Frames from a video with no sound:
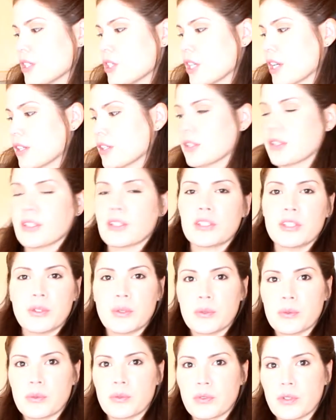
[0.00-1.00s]
cheddar
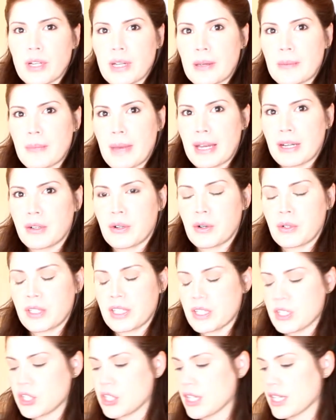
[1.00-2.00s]
gluten-free
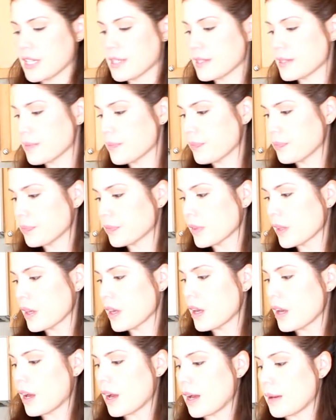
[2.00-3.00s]
macaroni and cheese.
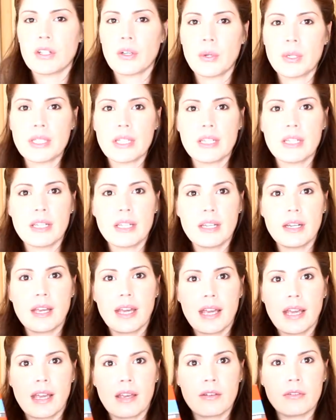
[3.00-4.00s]
I'm going to need
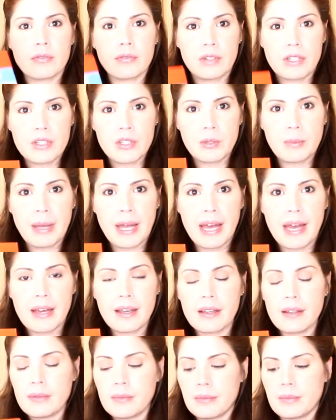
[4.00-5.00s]
a freezer bag.
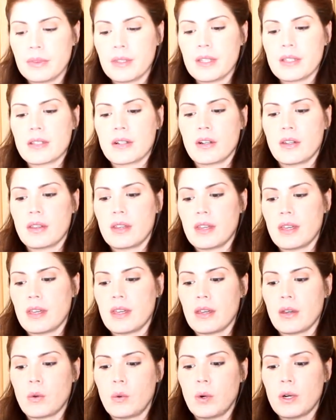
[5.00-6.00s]
These are
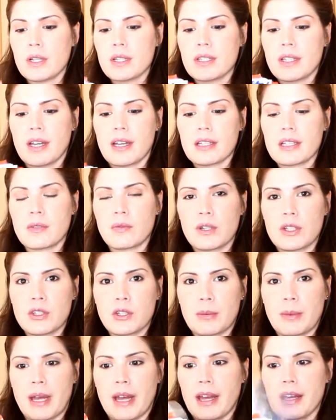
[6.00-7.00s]
the quart size
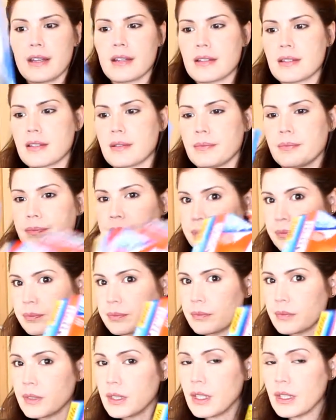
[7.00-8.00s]
freezer bags,
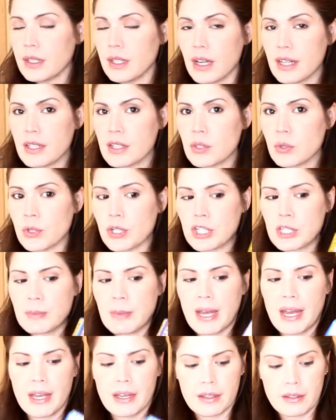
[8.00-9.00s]
not a storage
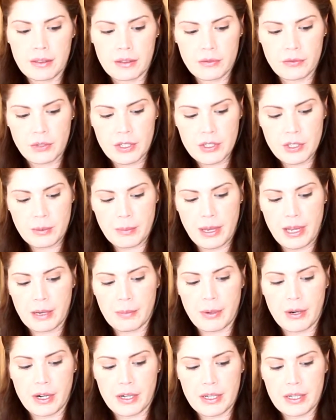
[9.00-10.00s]
bag. The freezer
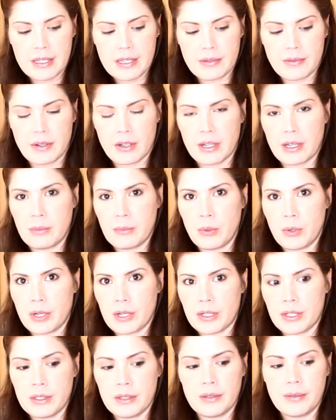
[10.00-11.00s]
bag part is very
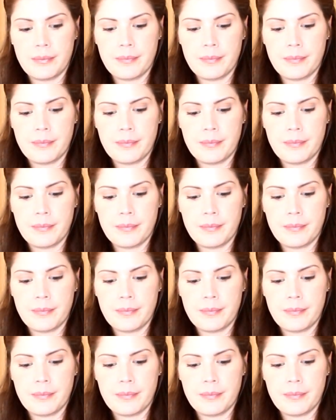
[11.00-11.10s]
important.